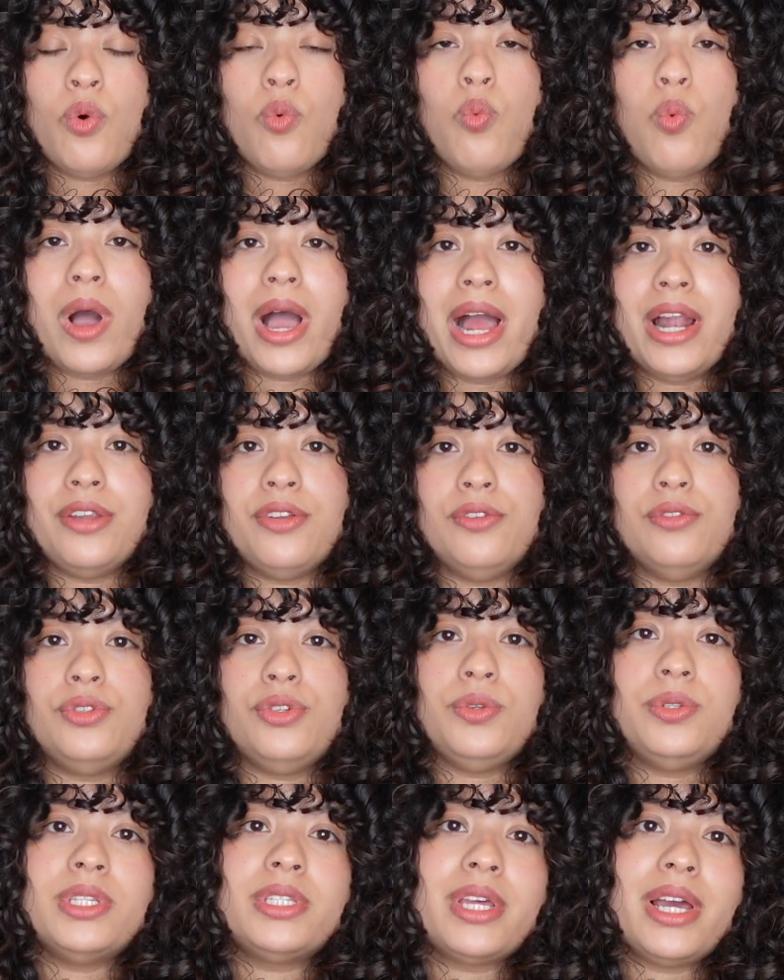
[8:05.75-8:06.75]
when you
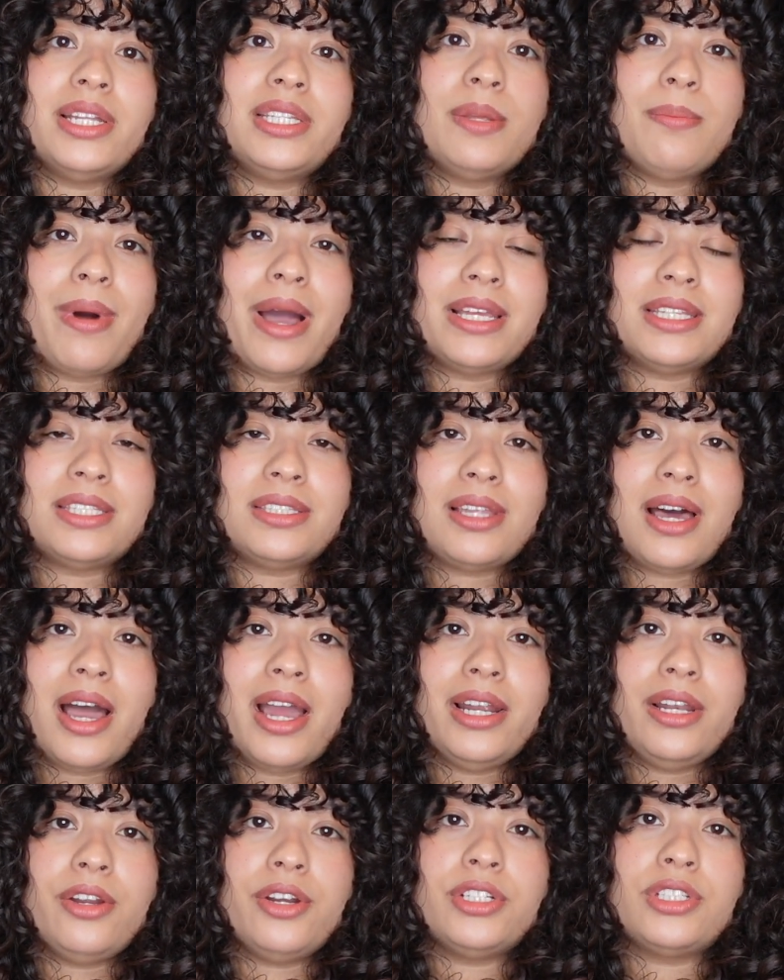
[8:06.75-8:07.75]
do decide to buy
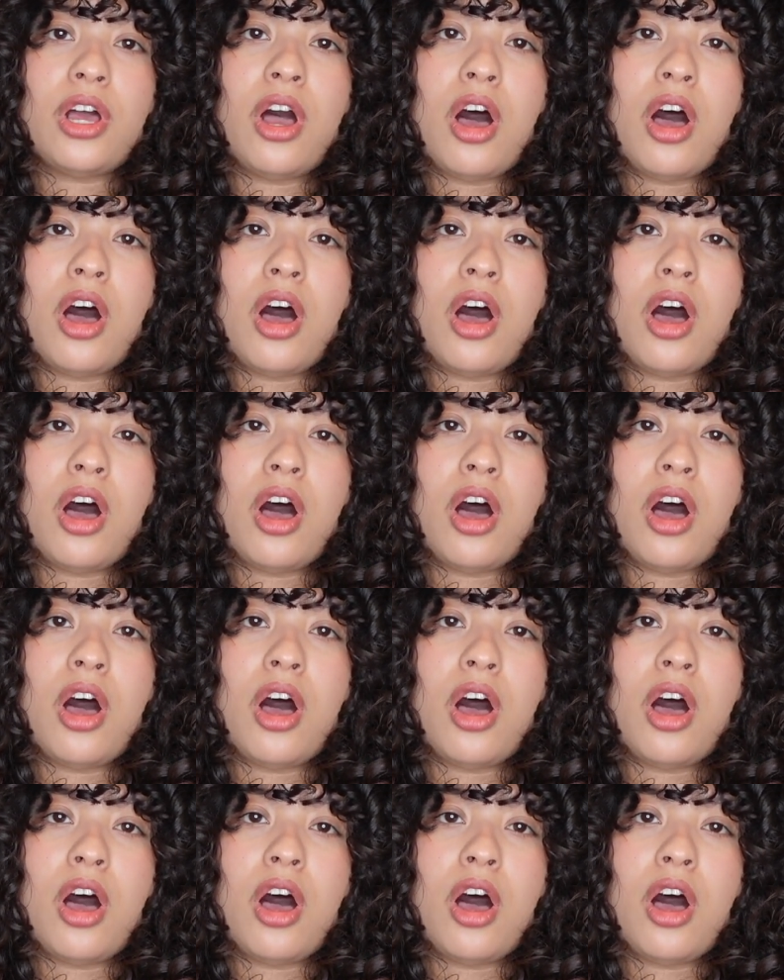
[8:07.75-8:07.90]
stylers.